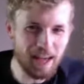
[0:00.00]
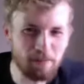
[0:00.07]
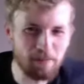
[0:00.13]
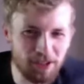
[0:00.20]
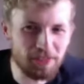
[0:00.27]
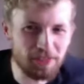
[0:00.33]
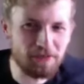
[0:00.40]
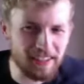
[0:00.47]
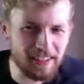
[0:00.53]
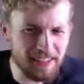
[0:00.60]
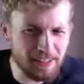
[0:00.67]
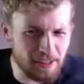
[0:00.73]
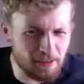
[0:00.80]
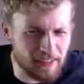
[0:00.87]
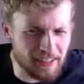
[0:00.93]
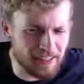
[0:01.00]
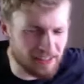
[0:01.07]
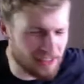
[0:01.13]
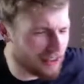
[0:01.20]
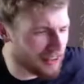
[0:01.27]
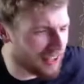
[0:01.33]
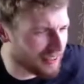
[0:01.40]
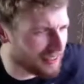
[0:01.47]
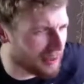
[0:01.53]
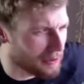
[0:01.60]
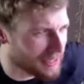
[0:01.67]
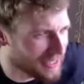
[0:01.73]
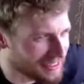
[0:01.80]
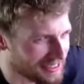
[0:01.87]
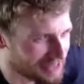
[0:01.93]
Yeah, but you'd think you'd know that
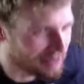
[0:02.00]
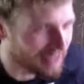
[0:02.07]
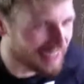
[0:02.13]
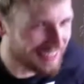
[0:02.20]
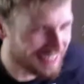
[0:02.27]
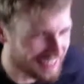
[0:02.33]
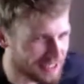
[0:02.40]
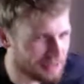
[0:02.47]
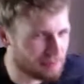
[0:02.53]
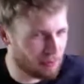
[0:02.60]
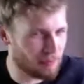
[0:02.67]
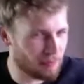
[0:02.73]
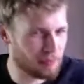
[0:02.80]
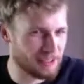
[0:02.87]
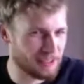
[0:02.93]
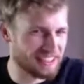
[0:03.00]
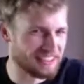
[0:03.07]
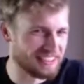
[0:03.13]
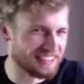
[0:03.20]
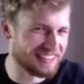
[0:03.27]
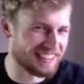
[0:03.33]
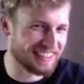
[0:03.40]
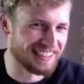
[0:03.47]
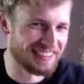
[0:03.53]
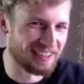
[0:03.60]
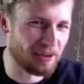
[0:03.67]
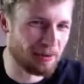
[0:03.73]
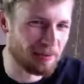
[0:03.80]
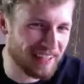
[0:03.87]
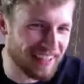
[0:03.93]
going into it, that this is probably going to sting a
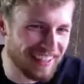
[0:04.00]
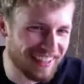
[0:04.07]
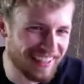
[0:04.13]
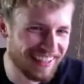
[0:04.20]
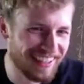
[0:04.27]
little bit.